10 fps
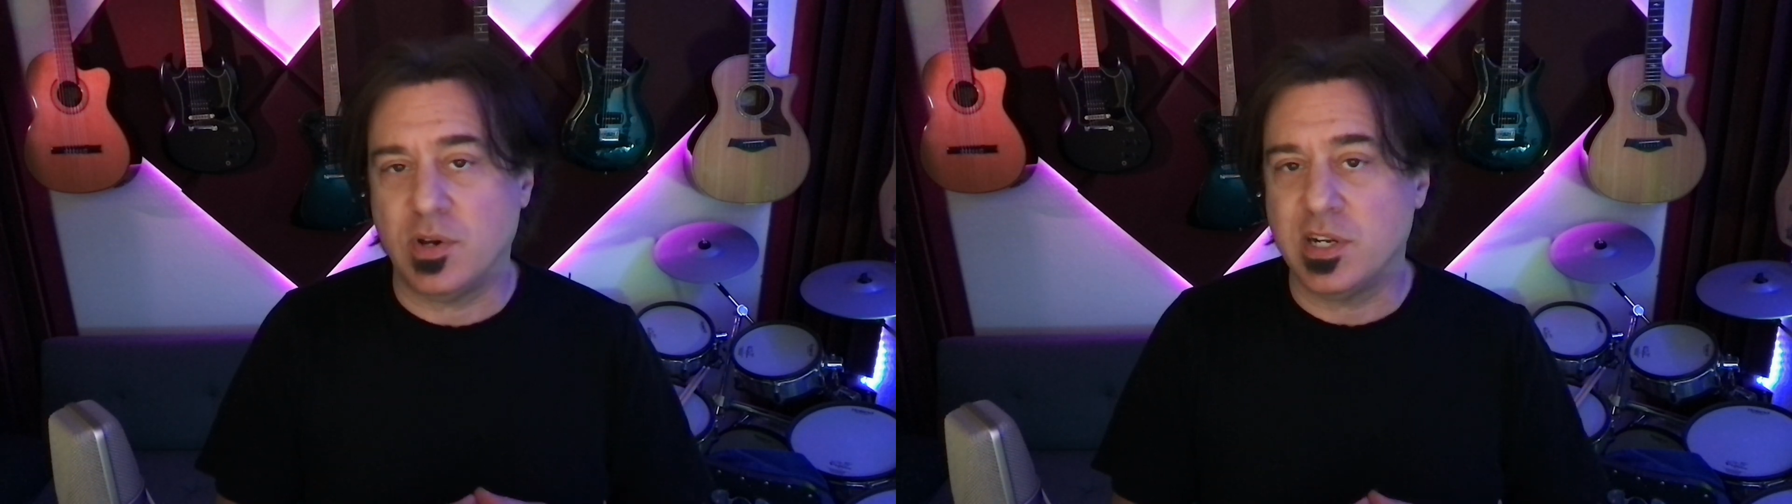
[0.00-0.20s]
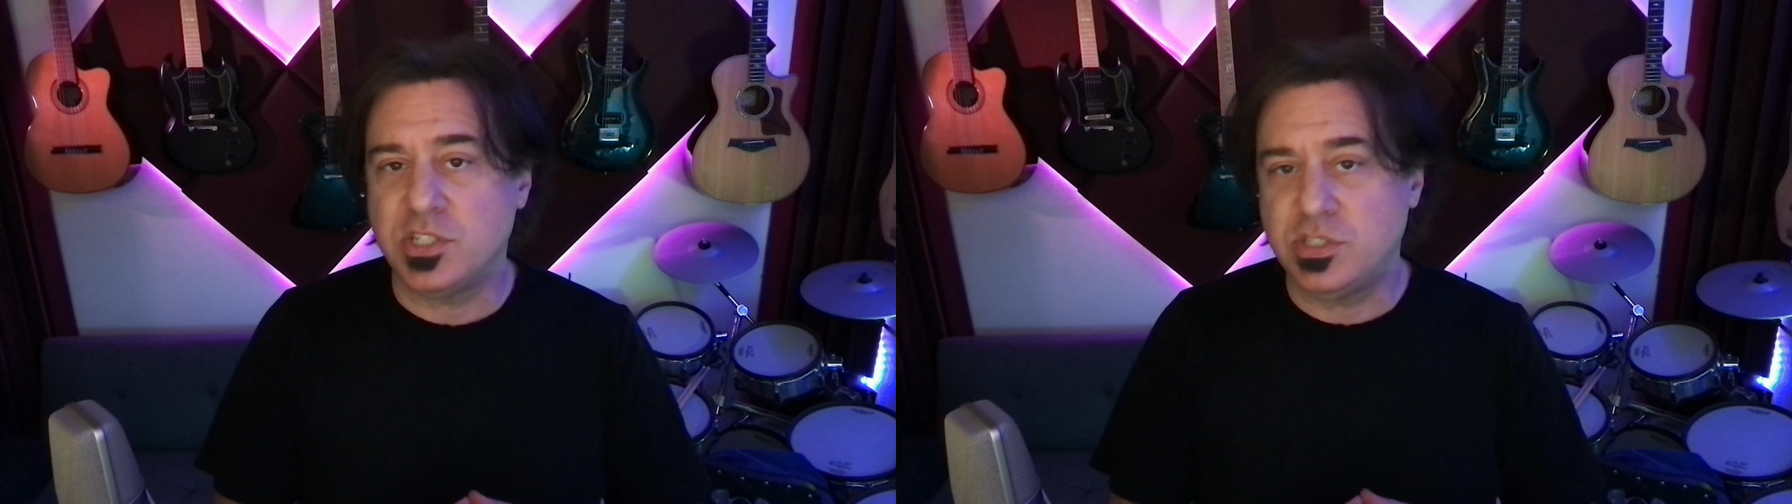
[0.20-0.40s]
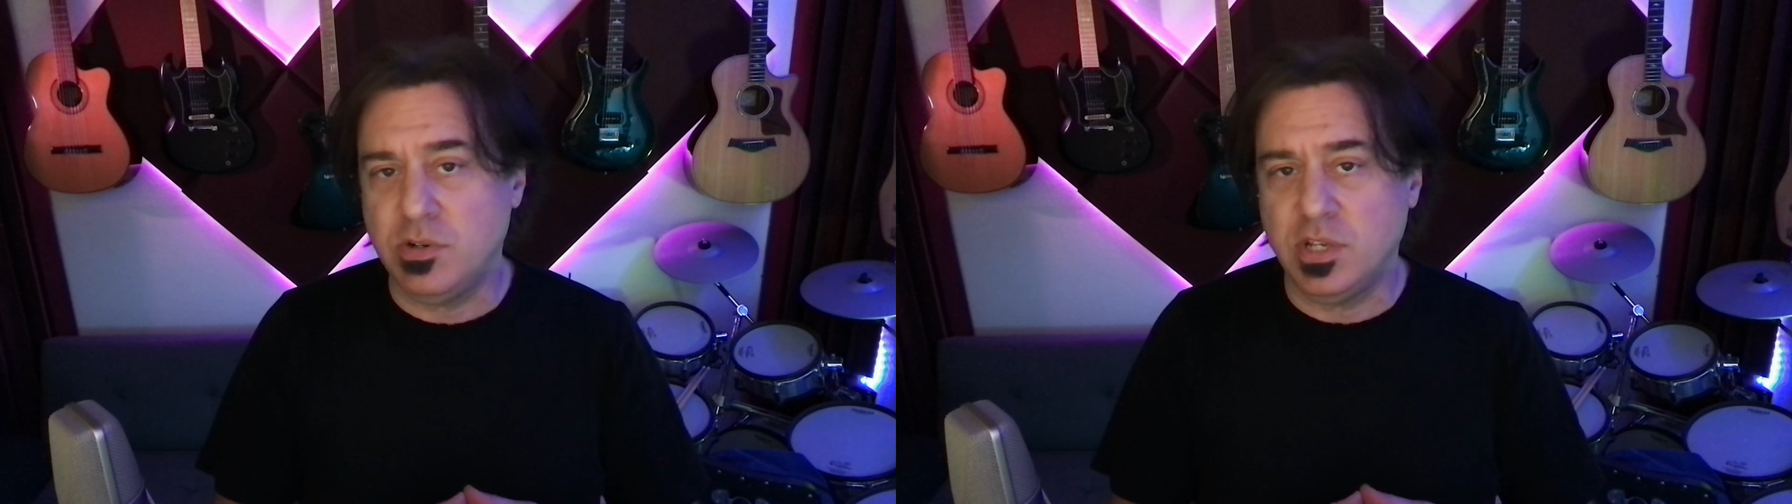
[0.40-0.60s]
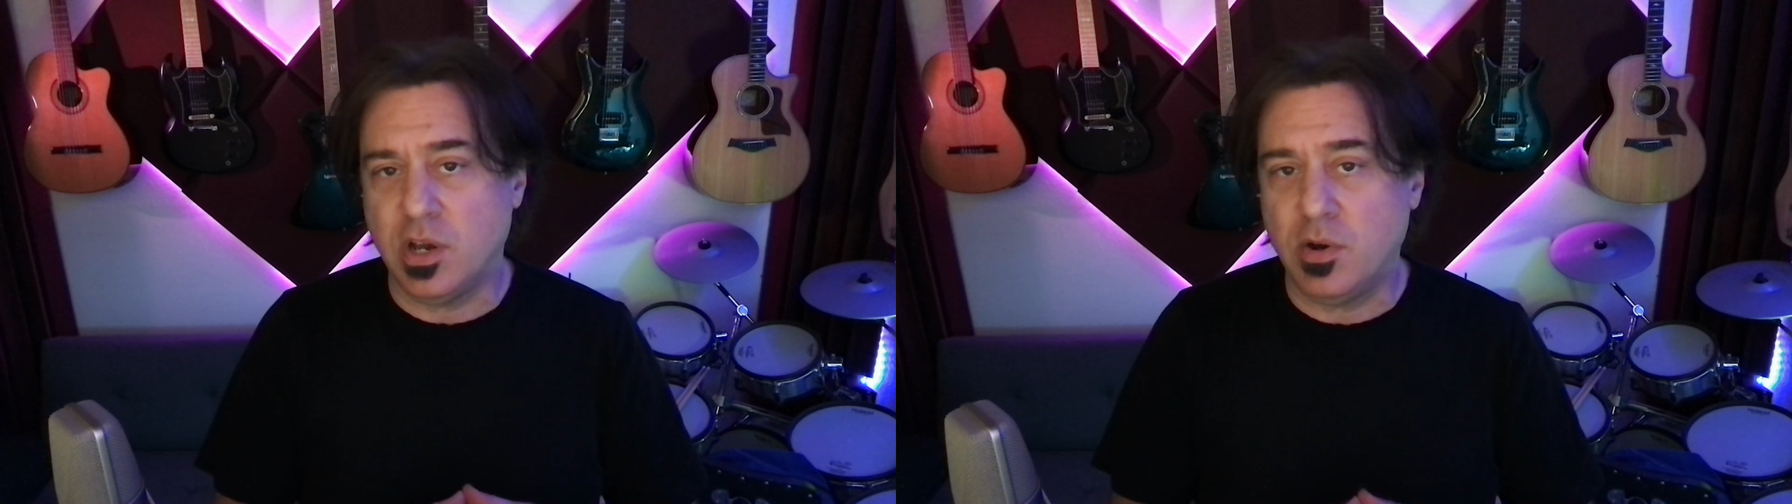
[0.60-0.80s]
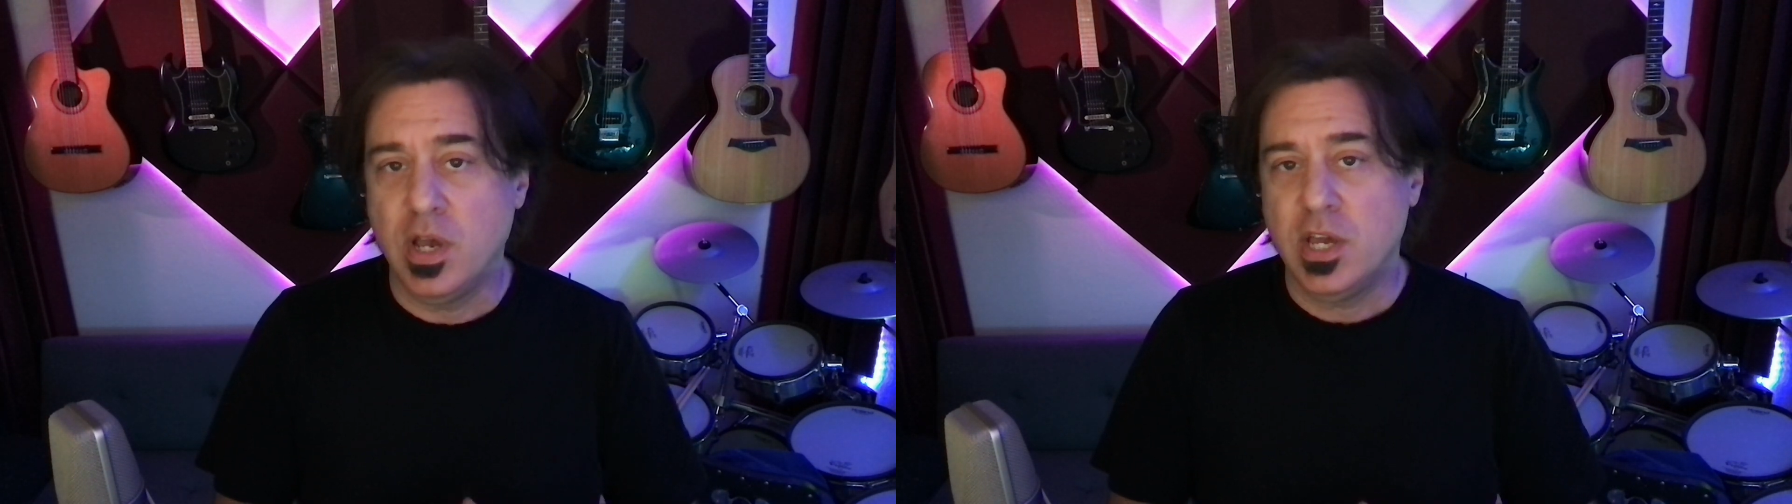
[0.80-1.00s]
In a
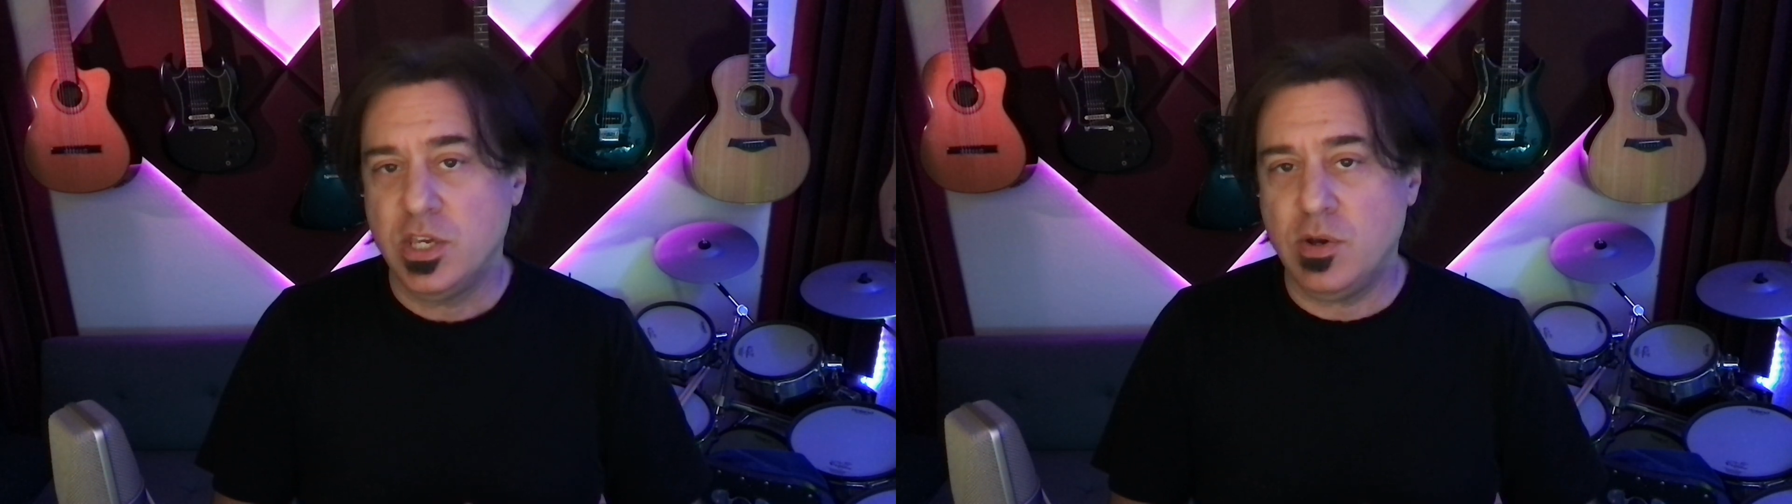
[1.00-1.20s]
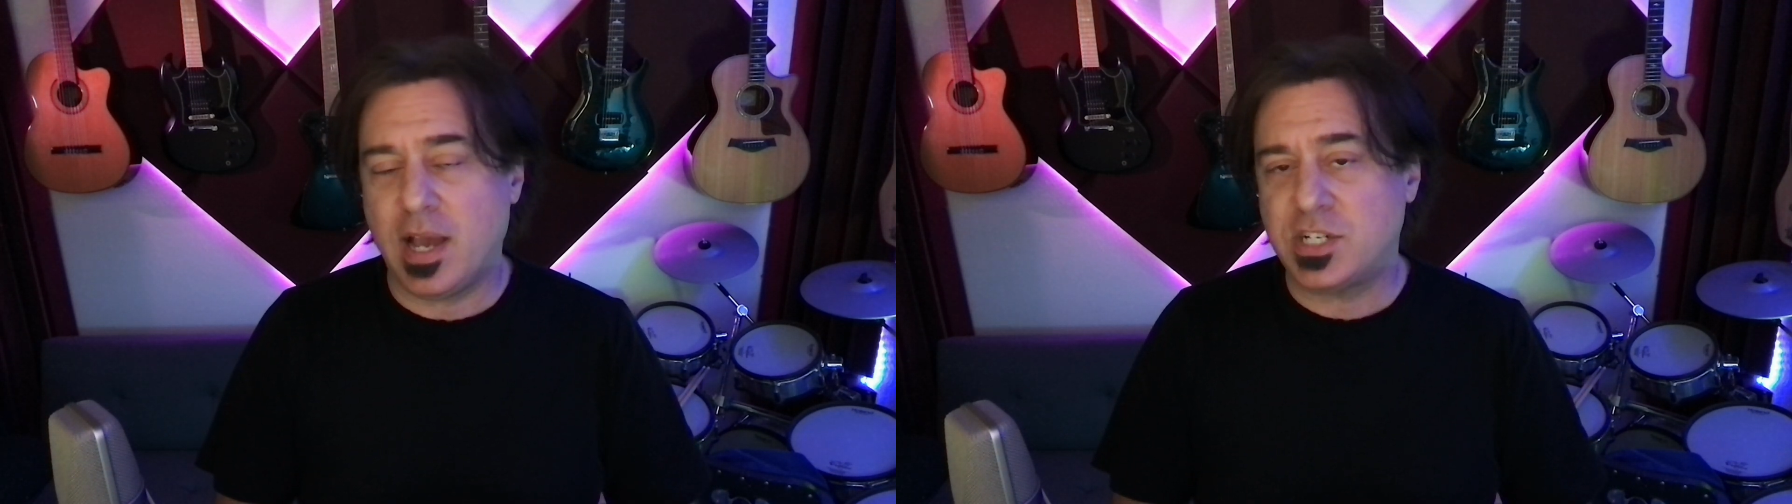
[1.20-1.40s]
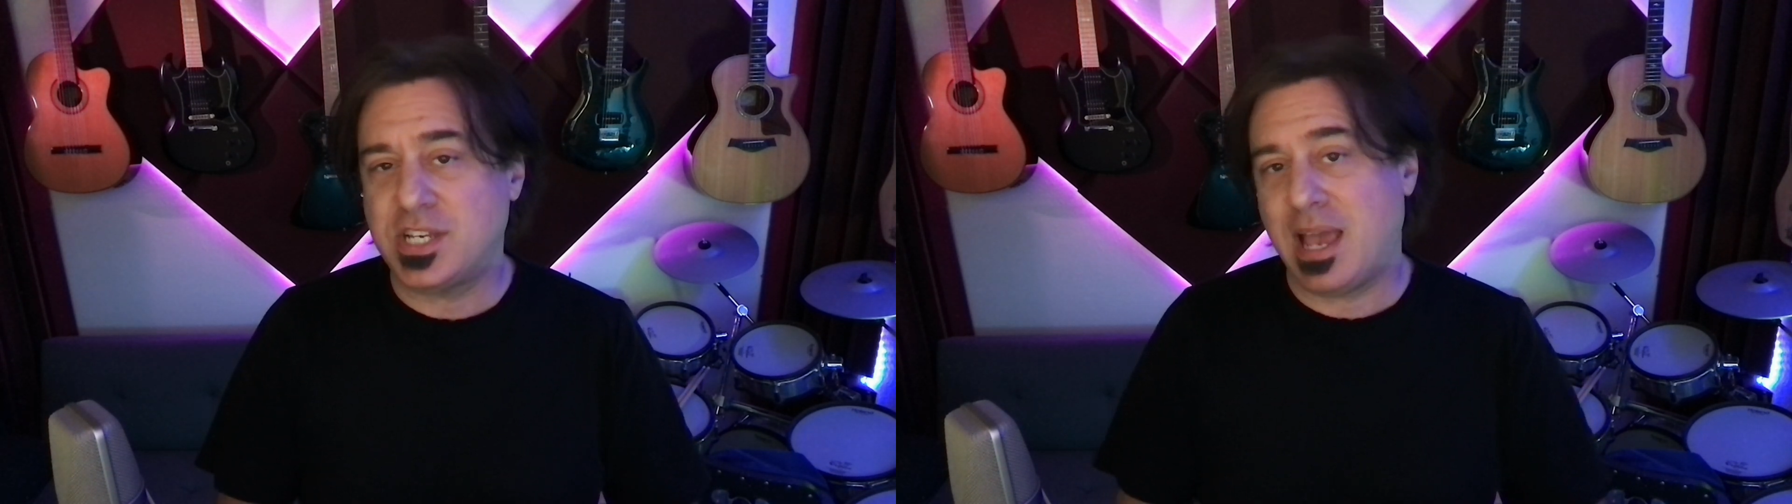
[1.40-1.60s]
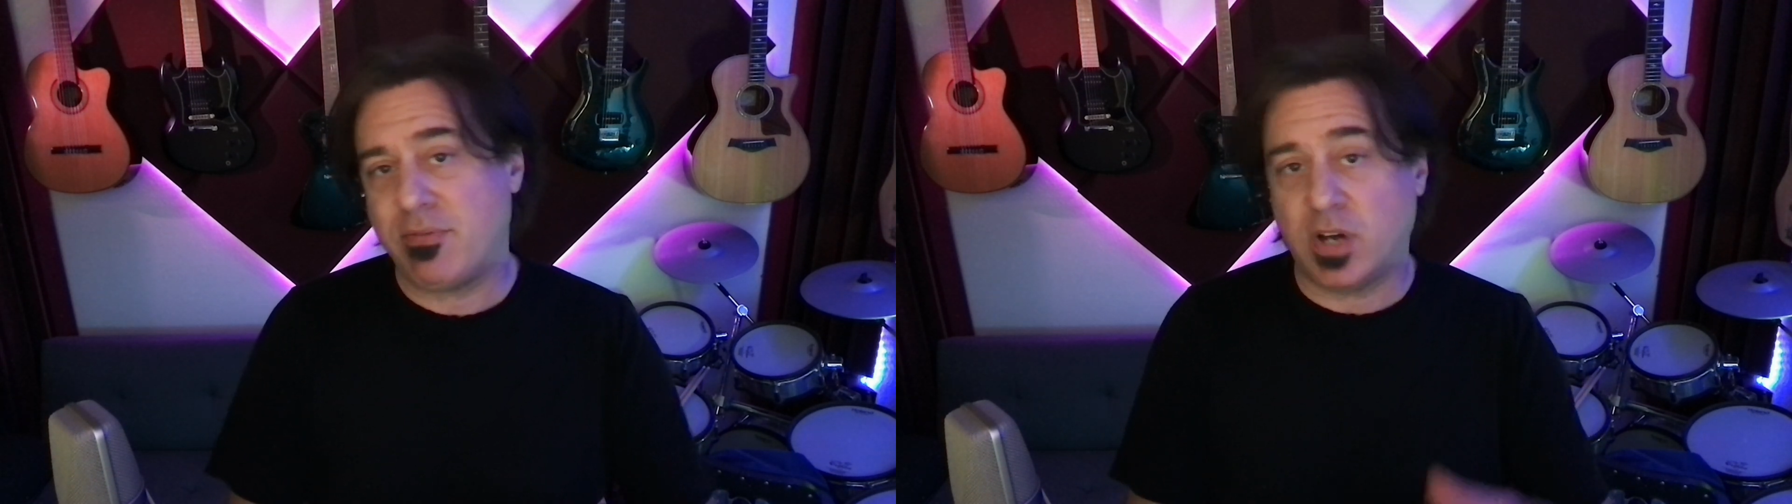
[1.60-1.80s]
studio, you actually have a